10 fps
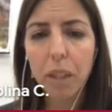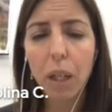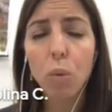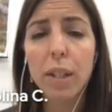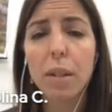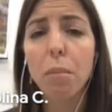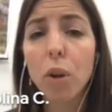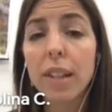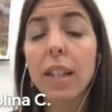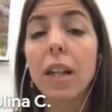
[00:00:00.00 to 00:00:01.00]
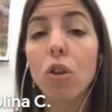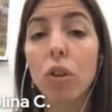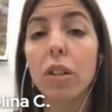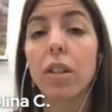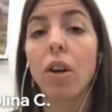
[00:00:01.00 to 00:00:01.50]
with more than an
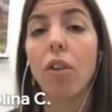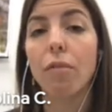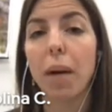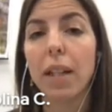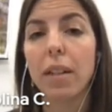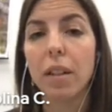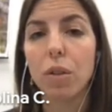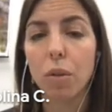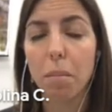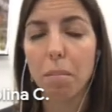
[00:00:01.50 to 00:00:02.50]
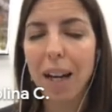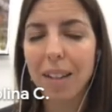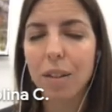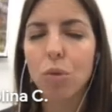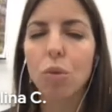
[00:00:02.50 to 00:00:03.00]
order of
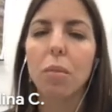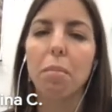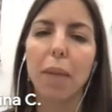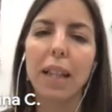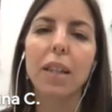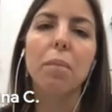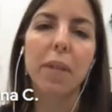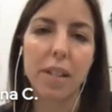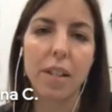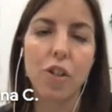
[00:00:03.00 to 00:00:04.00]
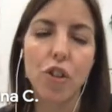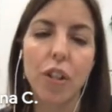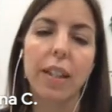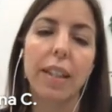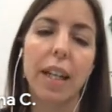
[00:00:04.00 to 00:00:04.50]
magnitude better
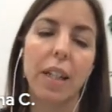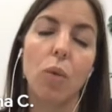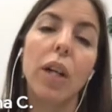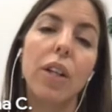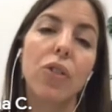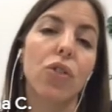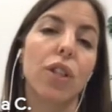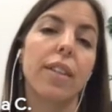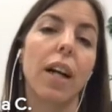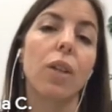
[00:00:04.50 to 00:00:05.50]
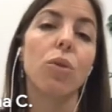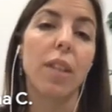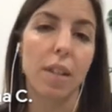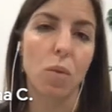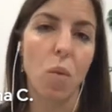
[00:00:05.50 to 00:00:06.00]
precision than in Wilkinson et al.
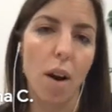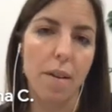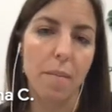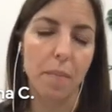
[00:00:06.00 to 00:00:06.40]
2001.